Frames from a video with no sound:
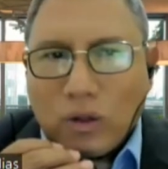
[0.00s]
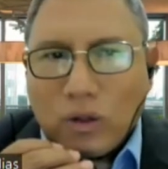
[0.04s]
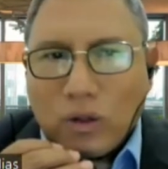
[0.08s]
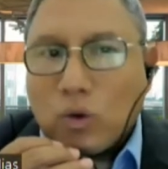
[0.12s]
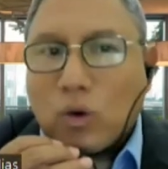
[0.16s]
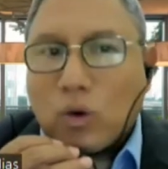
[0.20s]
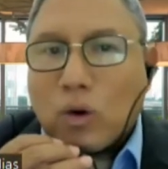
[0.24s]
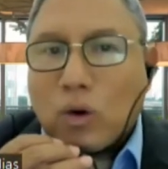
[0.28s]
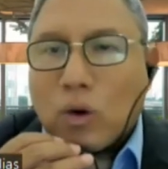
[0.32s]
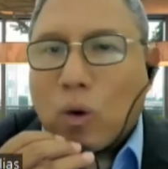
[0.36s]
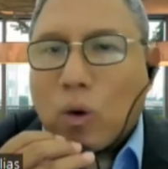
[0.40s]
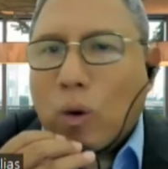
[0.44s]

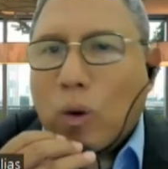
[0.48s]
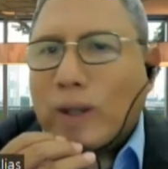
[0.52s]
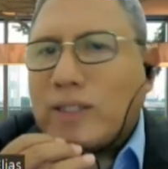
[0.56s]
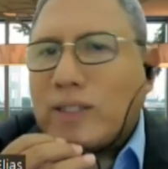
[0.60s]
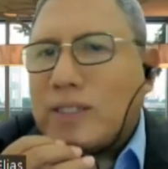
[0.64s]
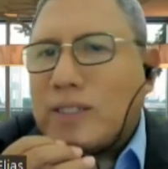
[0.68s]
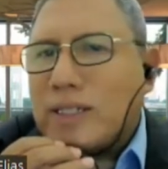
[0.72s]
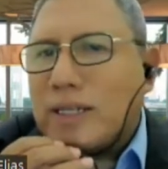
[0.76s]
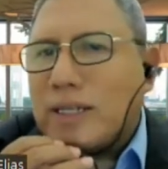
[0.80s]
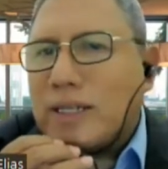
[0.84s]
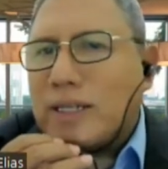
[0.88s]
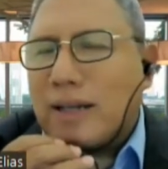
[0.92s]
You
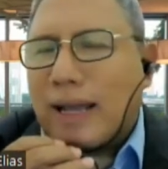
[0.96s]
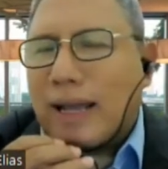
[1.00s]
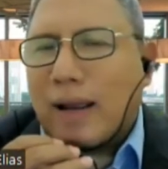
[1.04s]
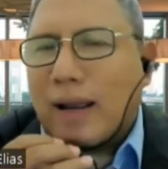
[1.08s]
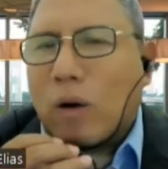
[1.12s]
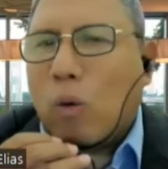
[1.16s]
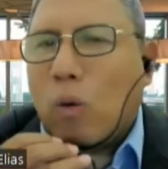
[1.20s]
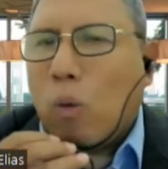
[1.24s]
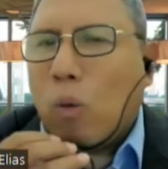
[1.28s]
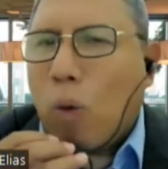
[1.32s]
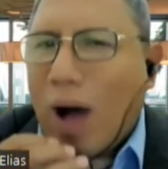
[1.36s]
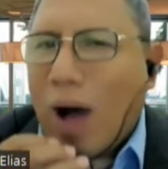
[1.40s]
question
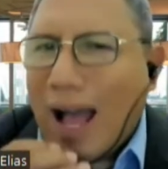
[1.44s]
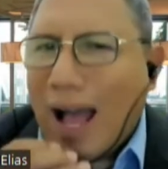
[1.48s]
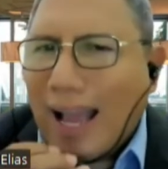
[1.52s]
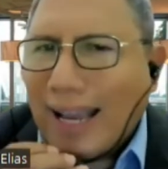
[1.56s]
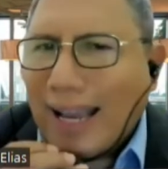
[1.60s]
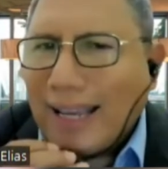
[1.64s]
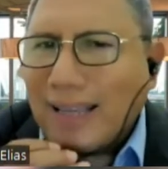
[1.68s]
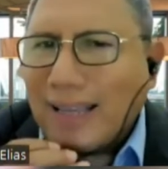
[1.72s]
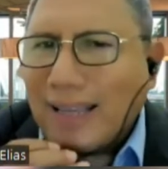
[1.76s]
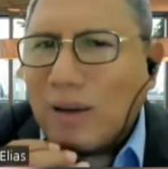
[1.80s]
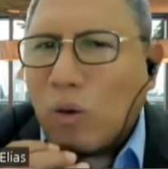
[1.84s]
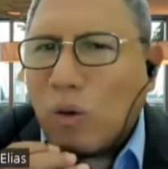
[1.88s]
like,
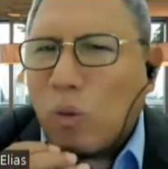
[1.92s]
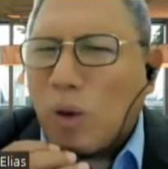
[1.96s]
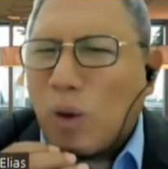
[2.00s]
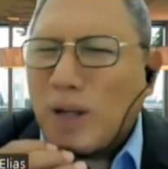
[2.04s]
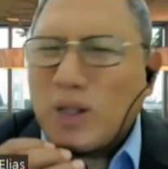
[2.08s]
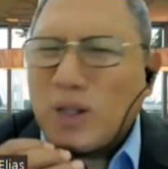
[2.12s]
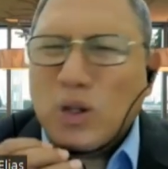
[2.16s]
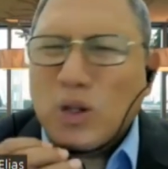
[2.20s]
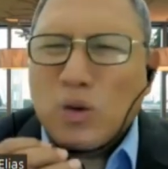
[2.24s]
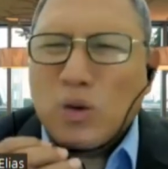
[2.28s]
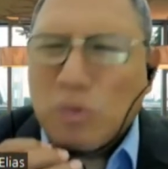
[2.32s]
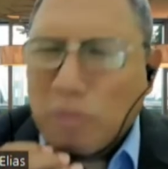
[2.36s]
why?
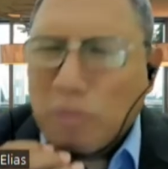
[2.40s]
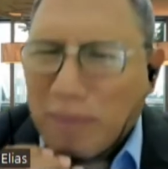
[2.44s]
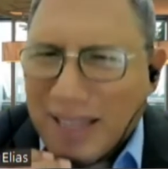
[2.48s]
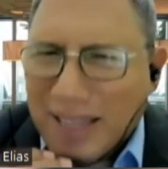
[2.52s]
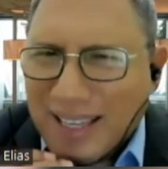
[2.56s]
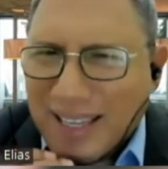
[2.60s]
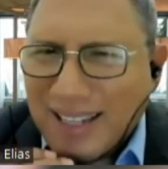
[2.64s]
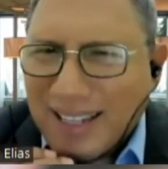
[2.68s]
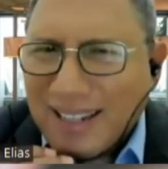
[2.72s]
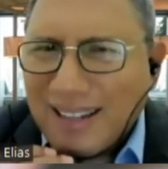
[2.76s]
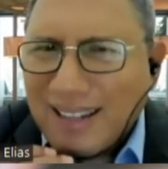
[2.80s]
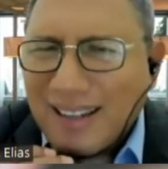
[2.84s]
What do you
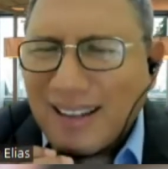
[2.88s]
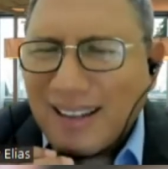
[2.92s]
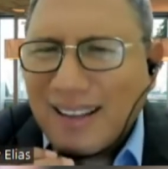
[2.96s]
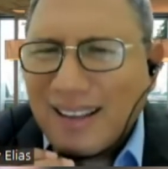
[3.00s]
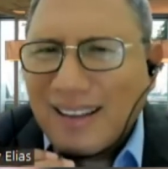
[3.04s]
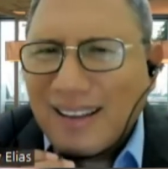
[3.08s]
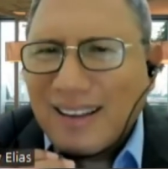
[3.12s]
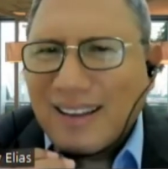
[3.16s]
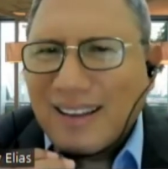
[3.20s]
mean?